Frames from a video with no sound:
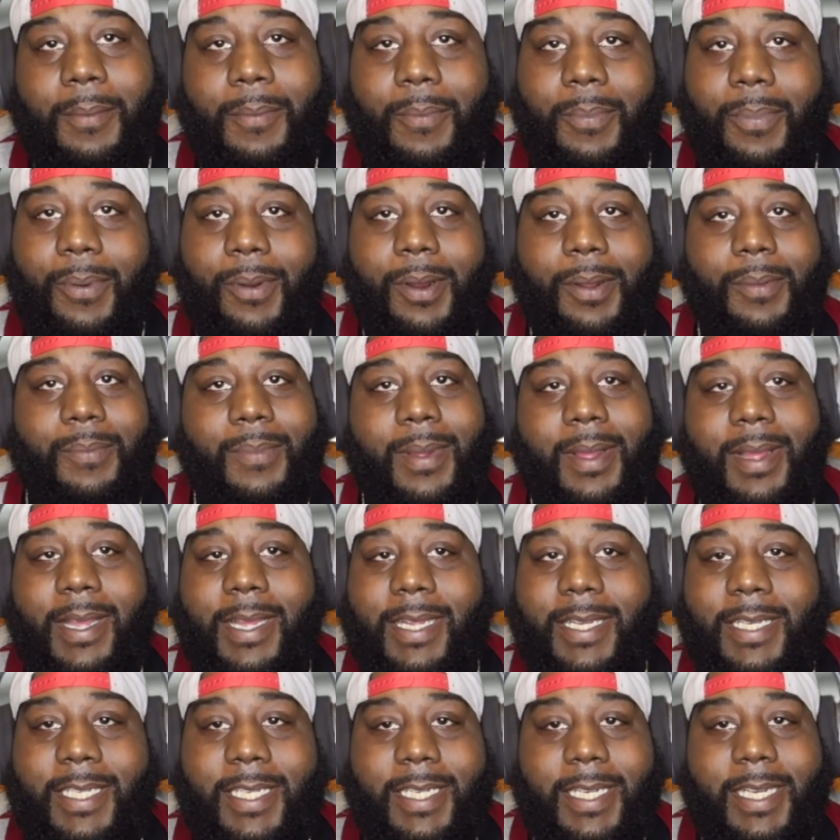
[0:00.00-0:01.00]
Pretty
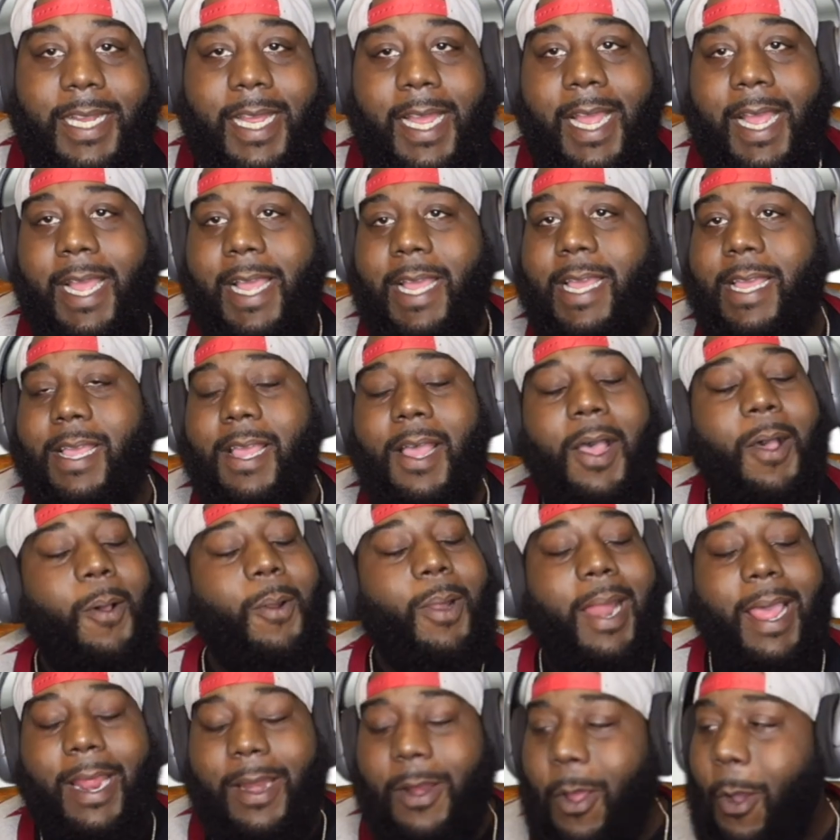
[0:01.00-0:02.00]
much. Hey, I don't
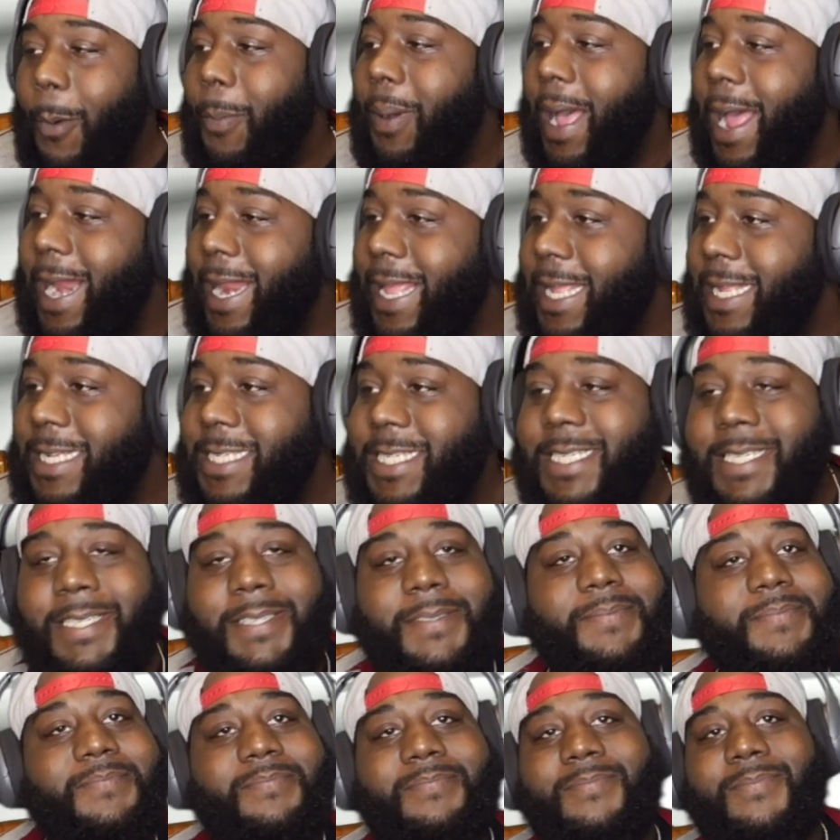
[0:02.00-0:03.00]
like nobody.
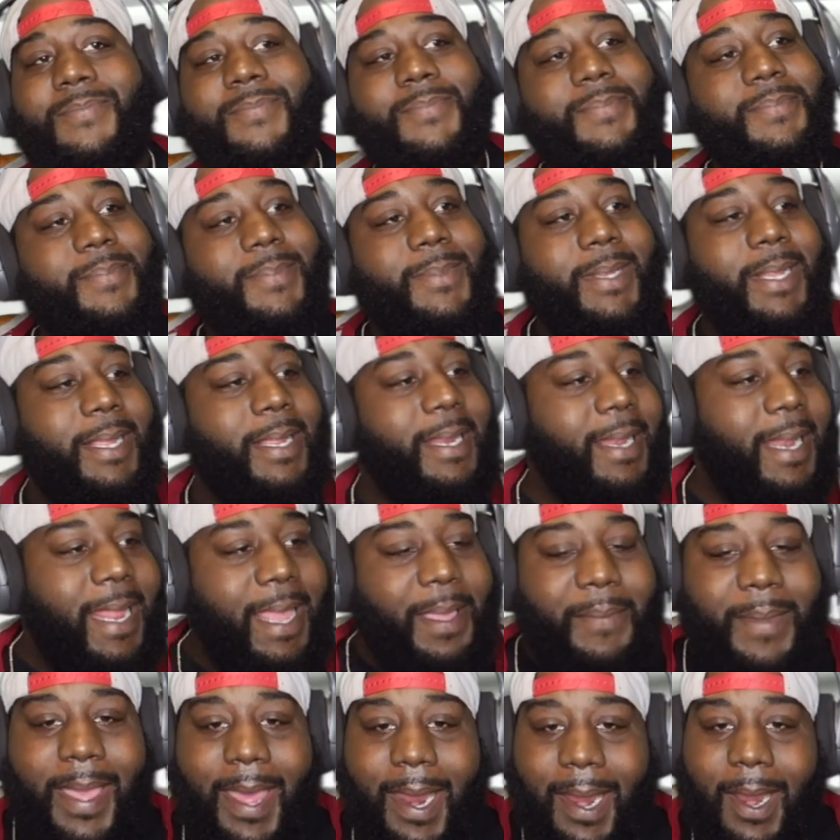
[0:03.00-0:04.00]
Just
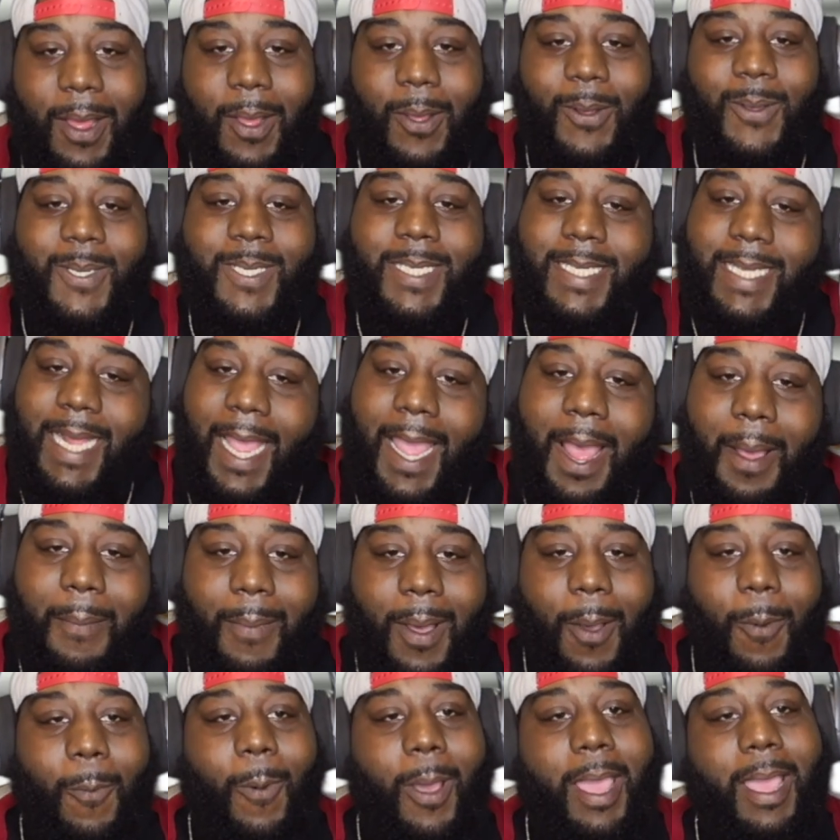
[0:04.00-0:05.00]
leave me alone. Stay out of
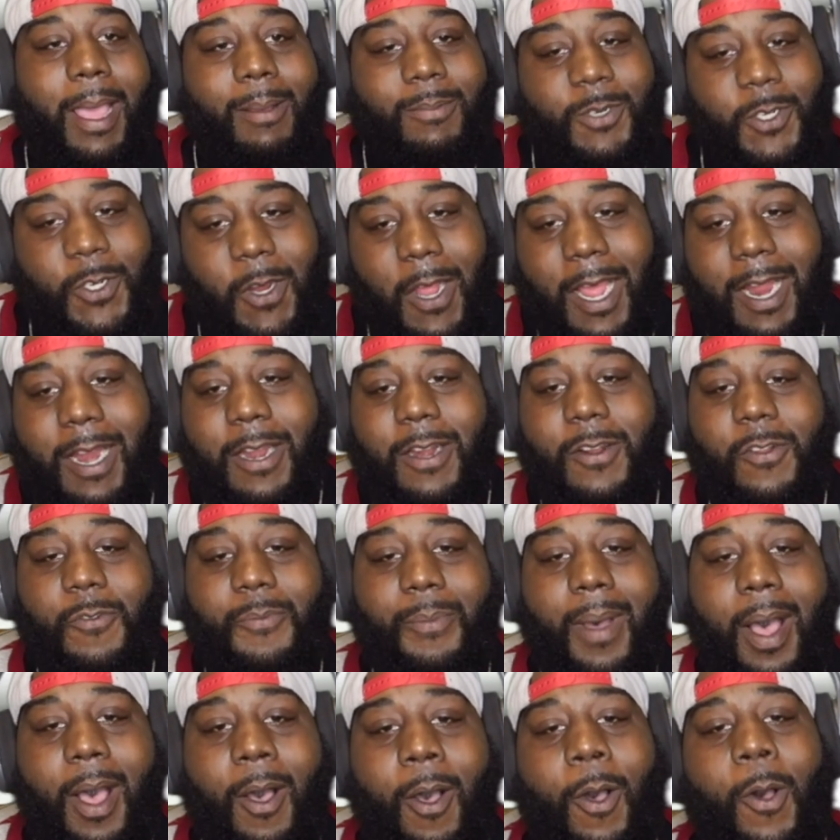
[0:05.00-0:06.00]
my way. I'm trying to do
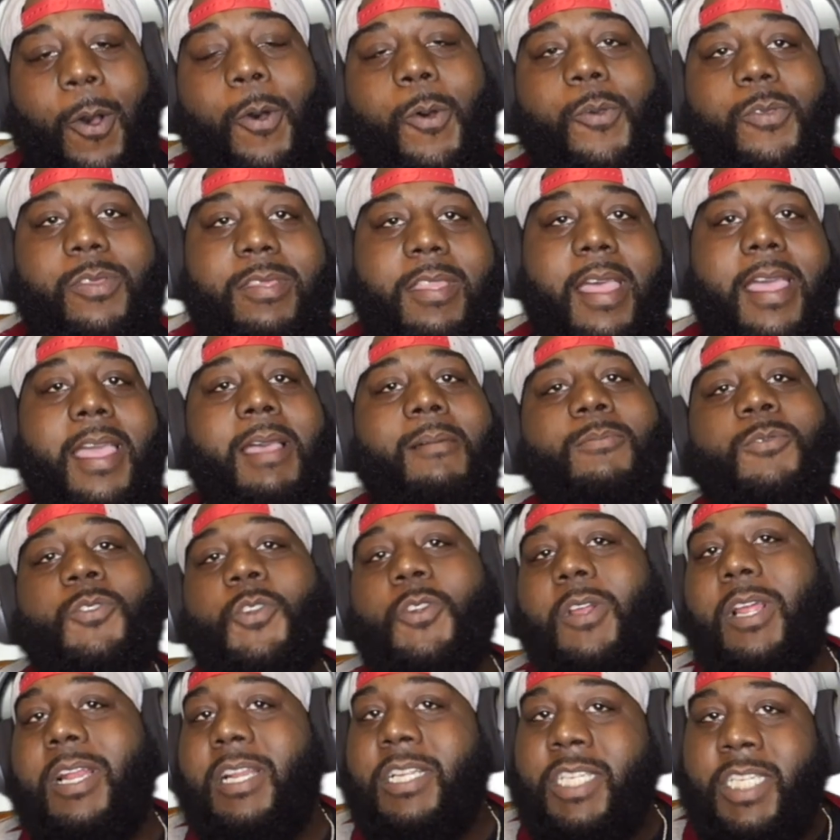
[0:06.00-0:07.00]
my own thing. I'm
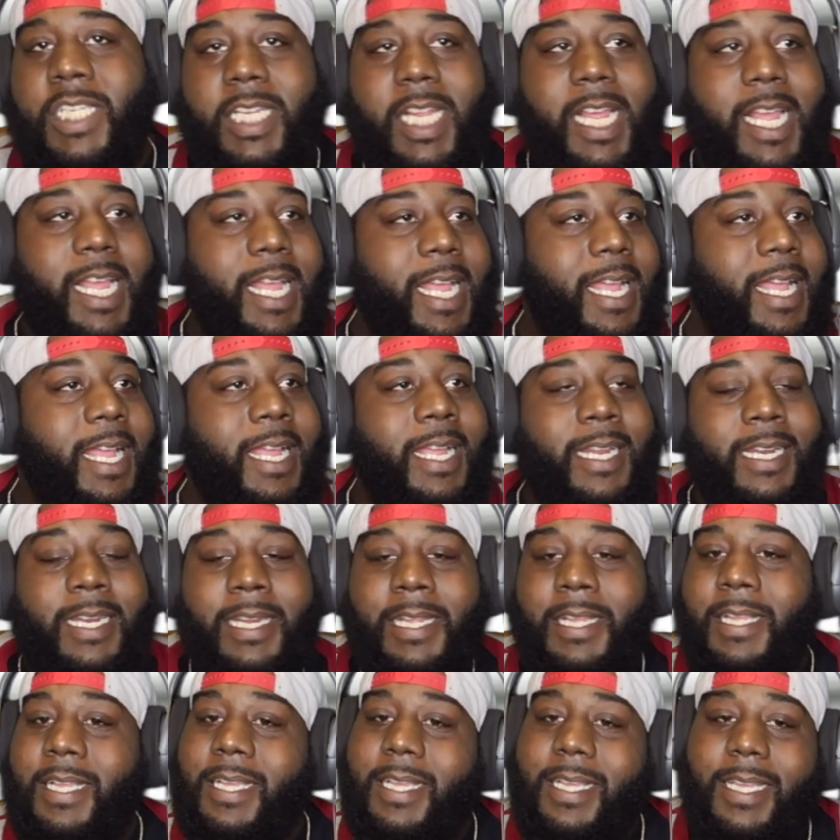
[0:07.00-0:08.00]
trying to shine.
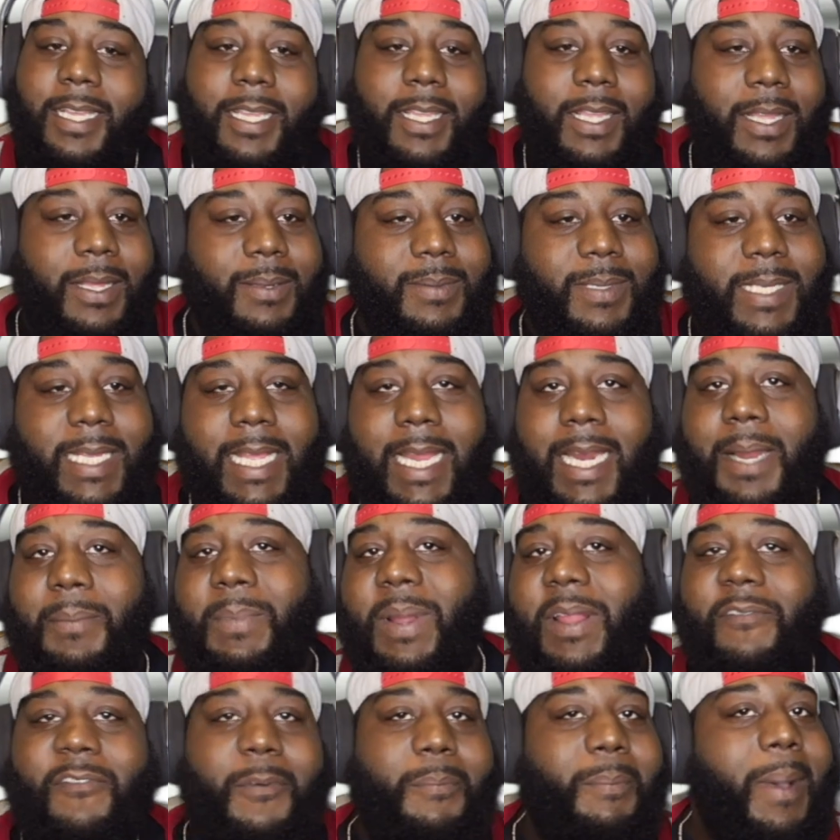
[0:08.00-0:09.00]
You know what I'm saying? I'm
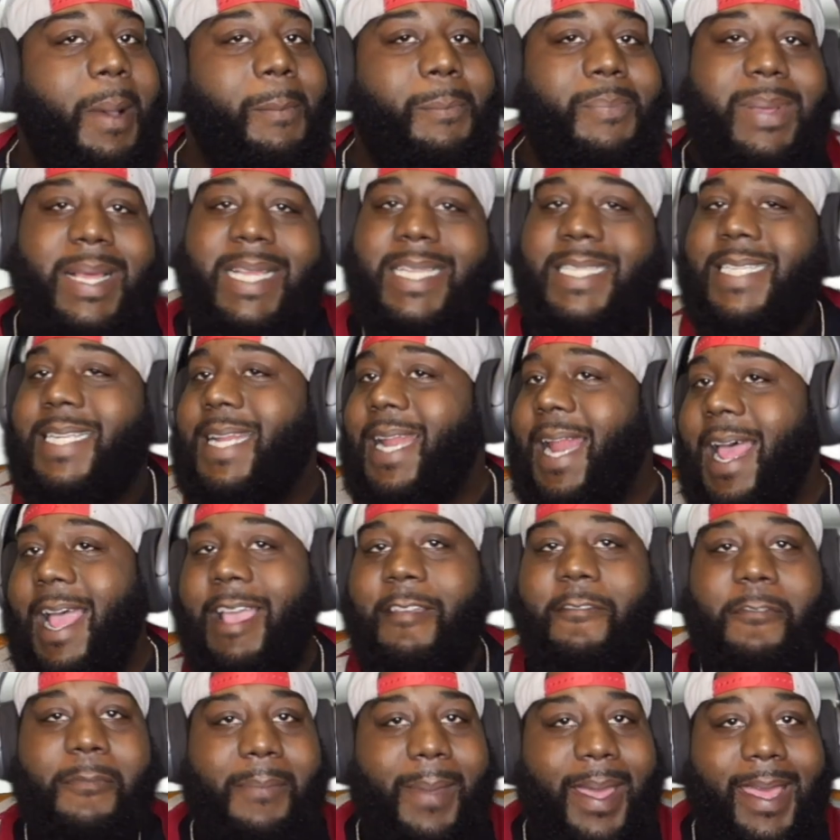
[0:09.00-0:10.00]
living my best
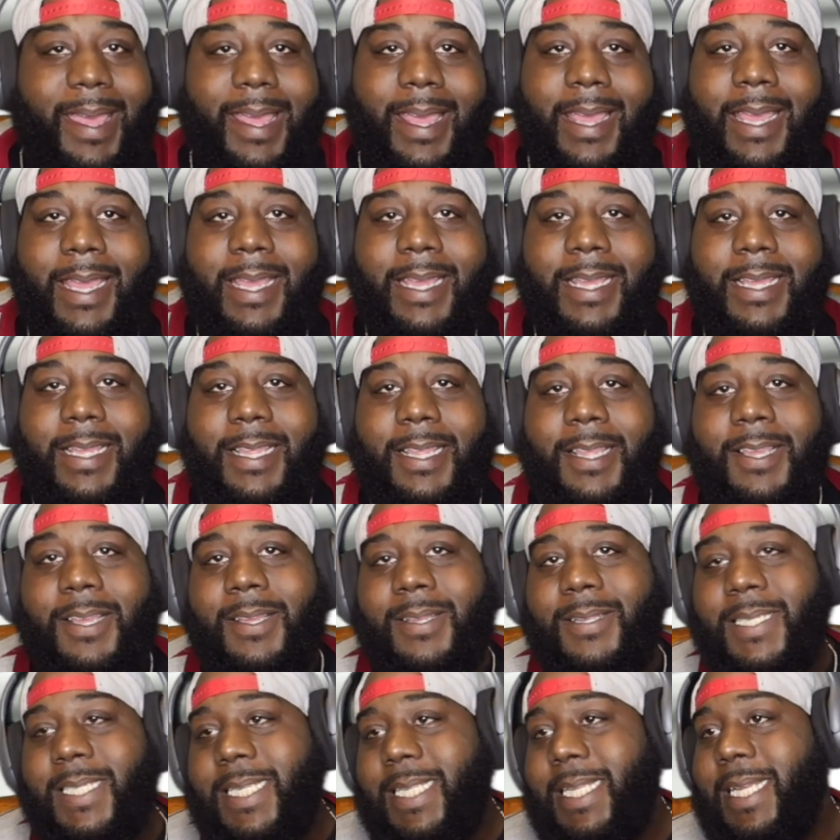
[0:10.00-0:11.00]
life, man. You know what
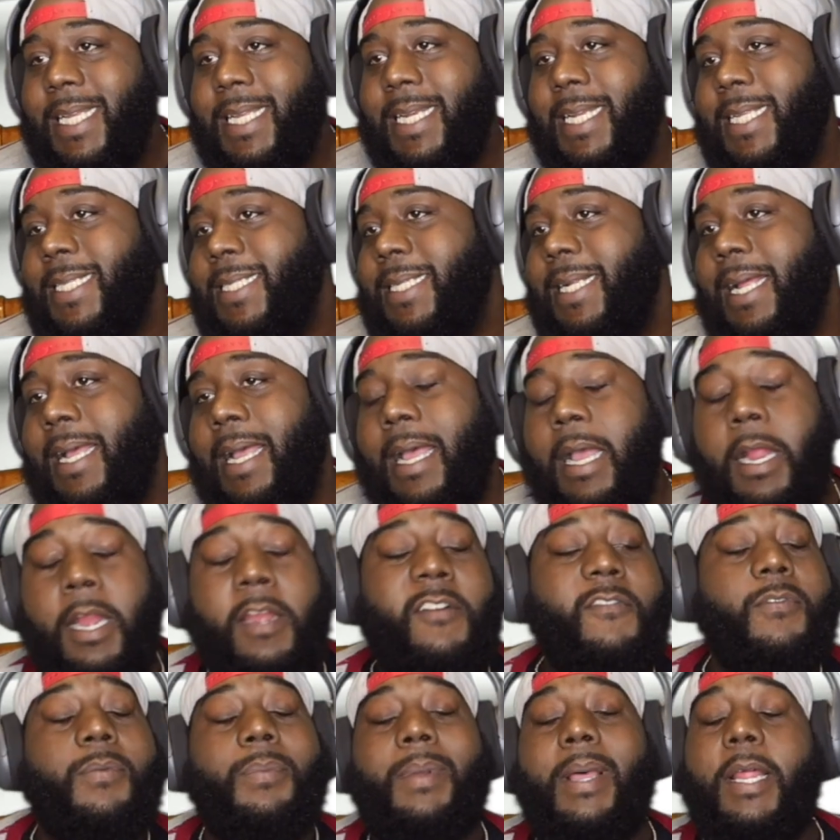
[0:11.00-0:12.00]
I'm saying? That's not how
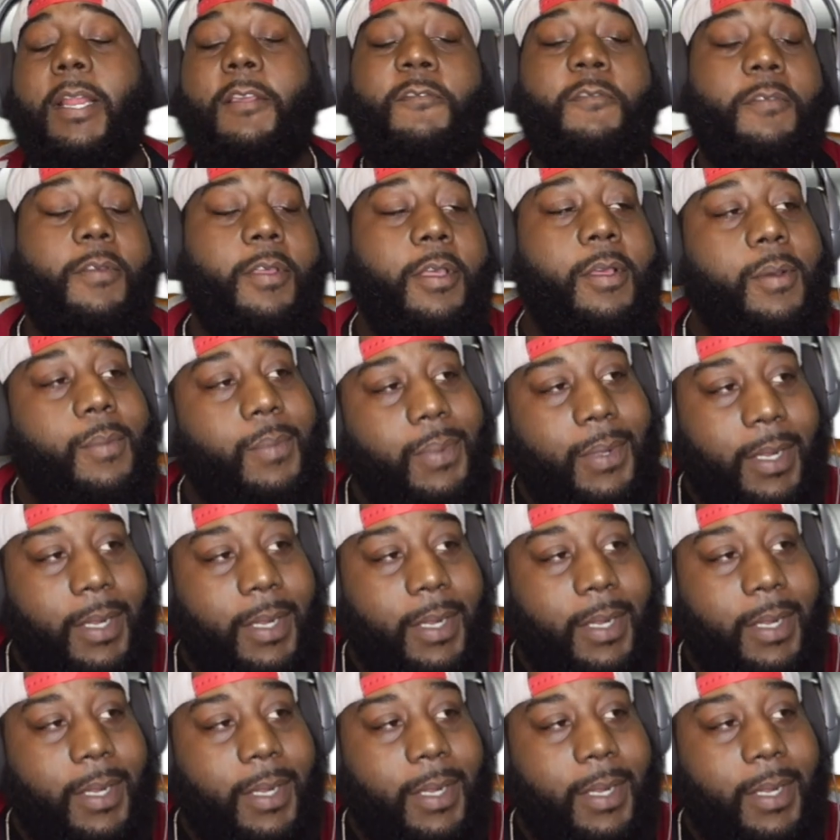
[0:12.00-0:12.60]
everybody feels.